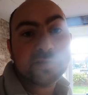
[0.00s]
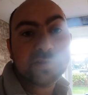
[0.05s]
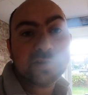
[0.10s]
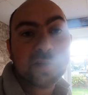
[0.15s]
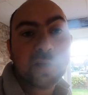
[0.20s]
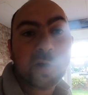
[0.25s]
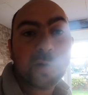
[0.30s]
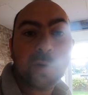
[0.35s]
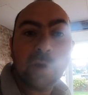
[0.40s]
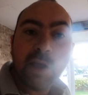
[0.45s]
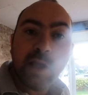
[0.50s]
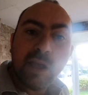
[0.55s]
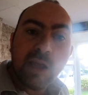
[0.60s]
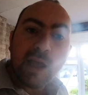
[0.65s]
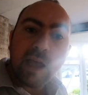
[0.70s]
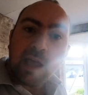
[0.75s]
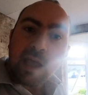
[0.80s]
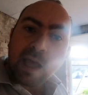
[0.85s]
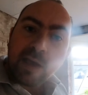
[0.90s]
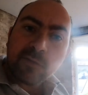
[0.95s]
So
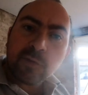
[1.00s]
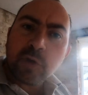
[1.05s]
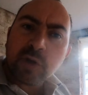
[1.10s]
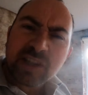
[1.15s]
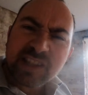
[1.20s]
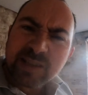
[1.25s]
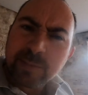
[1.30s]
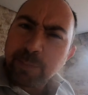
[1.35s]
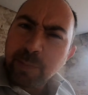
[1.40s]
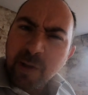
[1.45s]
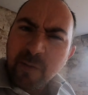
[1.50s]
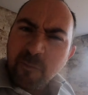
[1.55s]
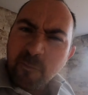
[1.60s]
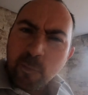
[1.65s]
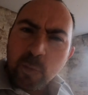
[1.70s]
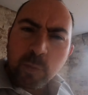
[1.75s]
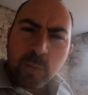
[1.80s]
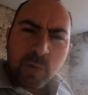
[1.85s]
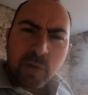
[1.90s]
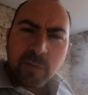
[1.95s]
I've got it to about
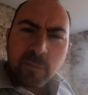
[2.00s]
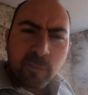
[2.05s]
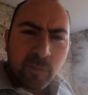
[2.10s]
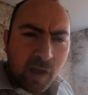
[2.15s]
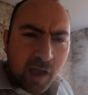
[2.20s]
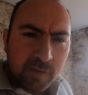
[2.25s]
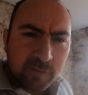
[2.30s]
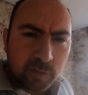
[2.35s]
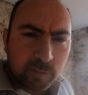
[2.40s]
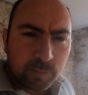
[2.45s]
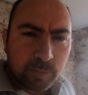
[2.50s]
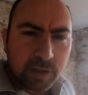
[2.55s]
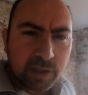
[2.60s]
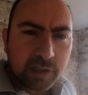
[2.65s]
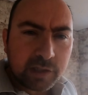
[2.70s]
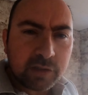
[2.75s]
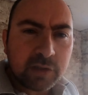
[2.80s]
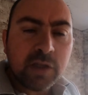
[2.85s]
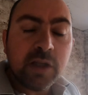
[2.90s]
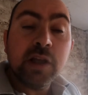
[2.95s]
4.5 on
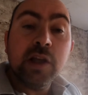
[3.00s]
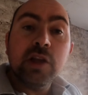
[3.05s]
mine.